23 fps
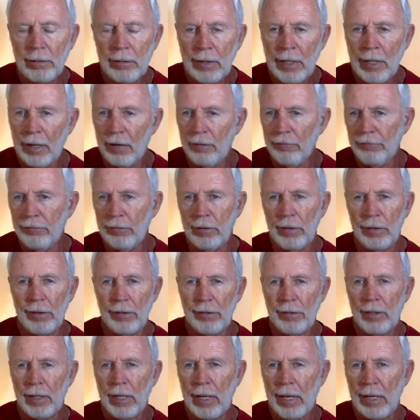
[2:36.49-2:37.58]
carefully
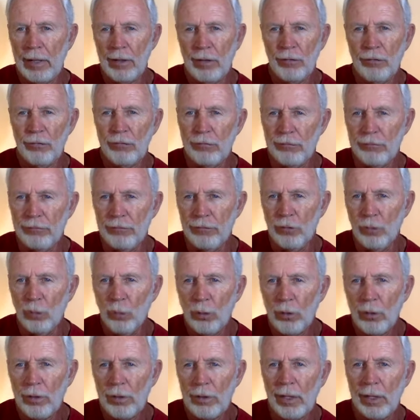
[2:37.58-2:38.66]
the canons of
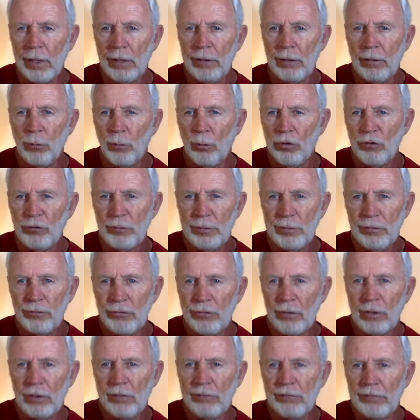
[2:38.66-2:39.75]
Dort and the Westminster
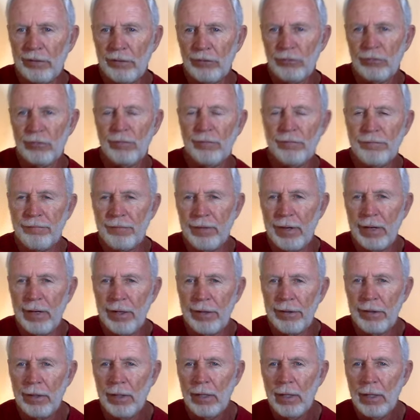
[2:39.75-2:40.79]
Confession of Faith,